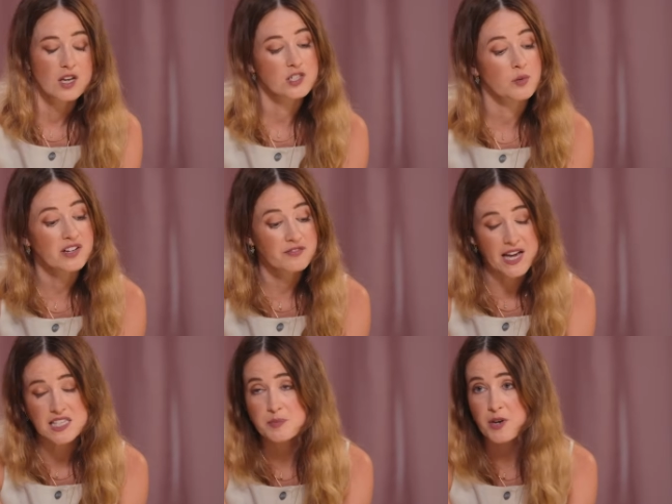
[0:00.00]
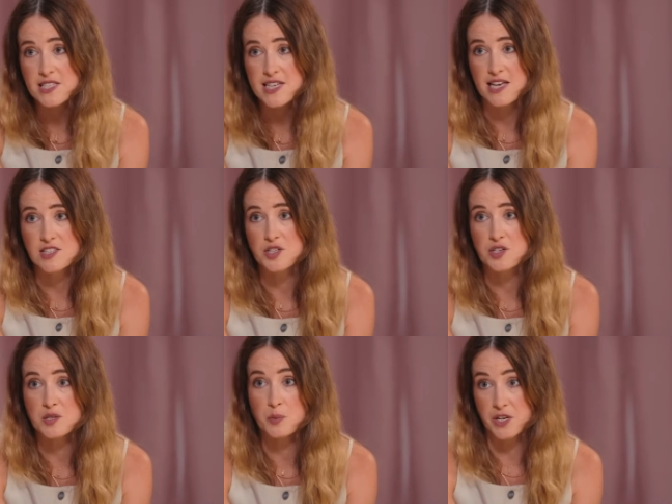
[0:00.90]
So, advanced breast cancer
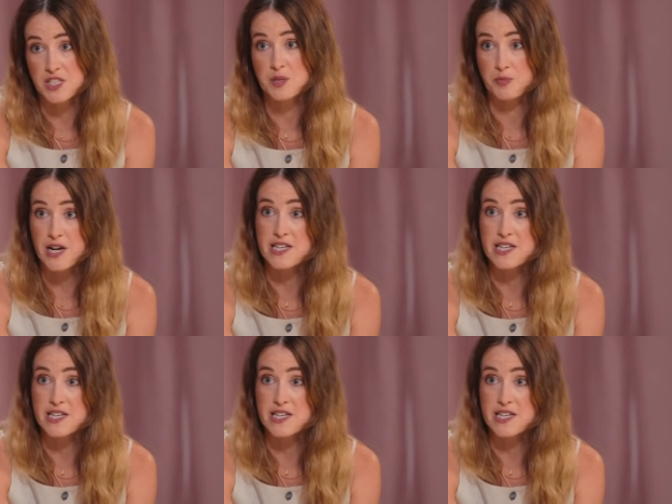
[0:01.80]
is where it's spread